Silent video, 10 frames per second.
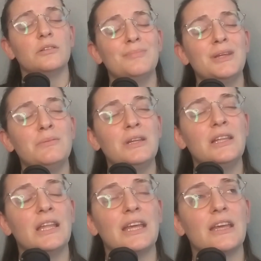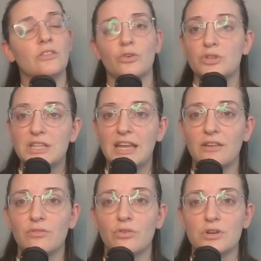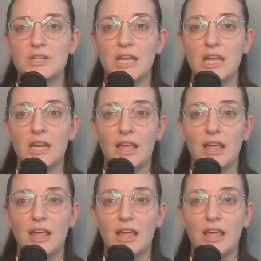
Maybe like 13, 14.